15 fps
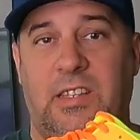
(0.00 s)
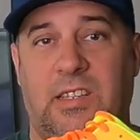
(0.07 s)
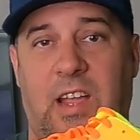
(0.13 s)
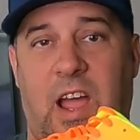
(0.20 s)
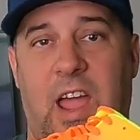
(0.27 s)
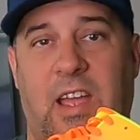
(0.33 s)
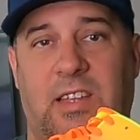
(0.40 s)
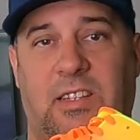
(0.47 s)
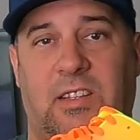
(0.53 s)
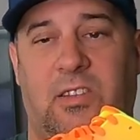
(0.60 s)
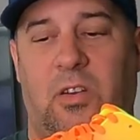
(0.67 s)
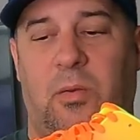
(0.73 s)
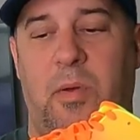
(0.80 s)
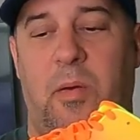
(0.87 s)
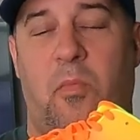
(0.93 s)
Sky has a
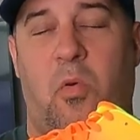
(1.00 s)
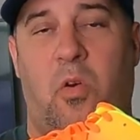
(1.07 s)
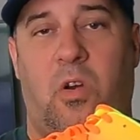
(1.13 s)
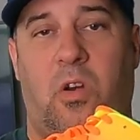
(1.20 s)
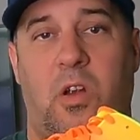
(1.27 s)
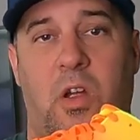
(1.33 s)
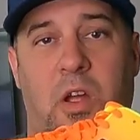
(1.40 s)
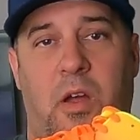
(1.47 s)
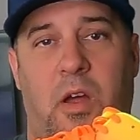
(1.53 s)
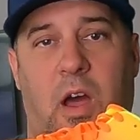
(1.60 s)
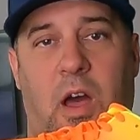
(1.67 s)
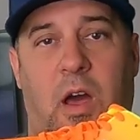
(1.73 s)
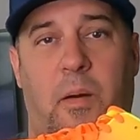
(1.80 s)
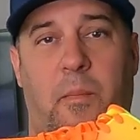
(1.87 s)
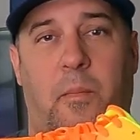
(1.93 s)
little bit more
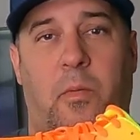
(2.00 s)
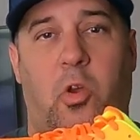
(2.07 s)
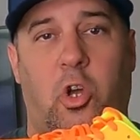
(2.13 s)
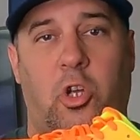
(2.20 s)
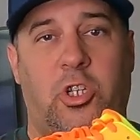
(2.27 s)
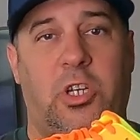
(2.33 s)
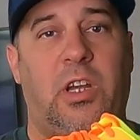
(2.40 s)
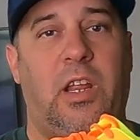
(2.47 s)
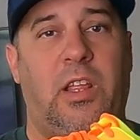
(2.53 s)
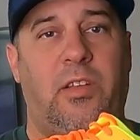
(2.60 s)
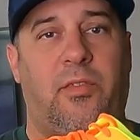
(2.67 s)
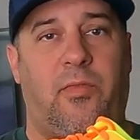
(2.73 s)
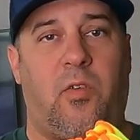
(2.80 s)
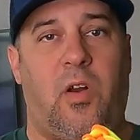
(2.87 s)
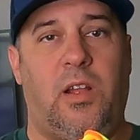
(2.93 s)
cushion in
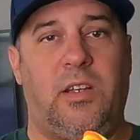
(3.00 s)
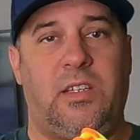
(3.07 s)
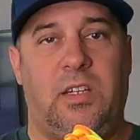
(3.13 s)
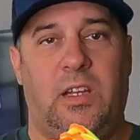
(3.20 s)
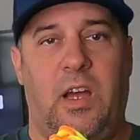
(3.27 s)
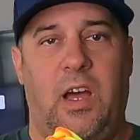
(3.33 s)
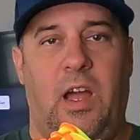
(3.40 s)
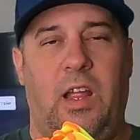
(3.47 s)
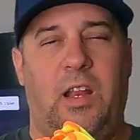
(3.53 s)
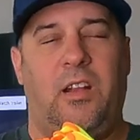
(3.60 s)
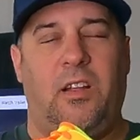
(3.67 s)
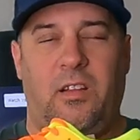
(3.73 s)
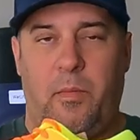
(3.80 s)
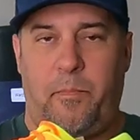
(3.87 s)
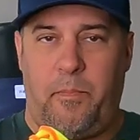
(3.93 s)
the front and
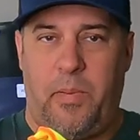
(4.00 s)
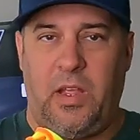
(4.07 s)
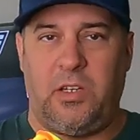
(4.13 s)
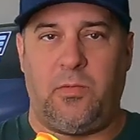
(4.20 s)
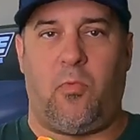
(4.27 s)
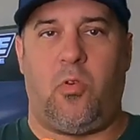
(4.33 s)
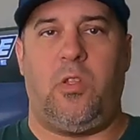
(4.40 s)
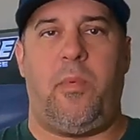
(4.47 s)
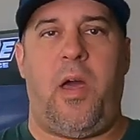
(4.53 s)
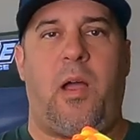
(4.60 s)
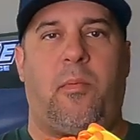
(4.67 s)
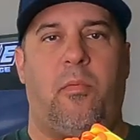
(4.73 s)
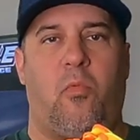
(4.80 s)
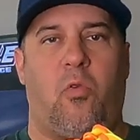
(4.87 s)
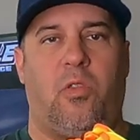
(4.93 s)
a pinch more in the
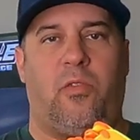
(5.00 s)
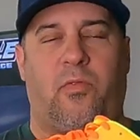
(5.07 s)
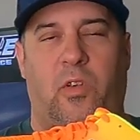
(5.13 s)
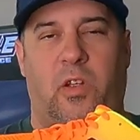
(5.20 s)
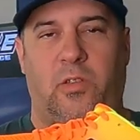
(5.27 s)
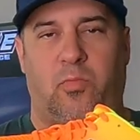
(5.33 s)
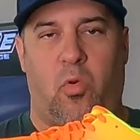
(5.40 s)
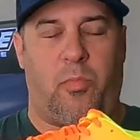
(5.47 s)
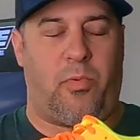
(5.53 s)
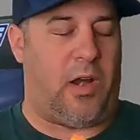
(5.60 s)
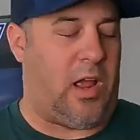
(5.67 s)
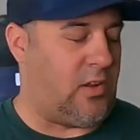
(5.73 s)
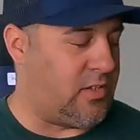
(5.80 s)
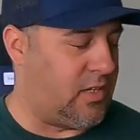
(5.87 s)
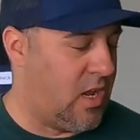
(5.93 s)
back, but more in the front, it's more
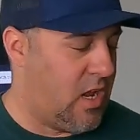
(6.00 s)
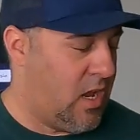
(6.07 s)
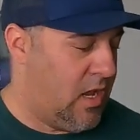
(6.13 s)
pronounced.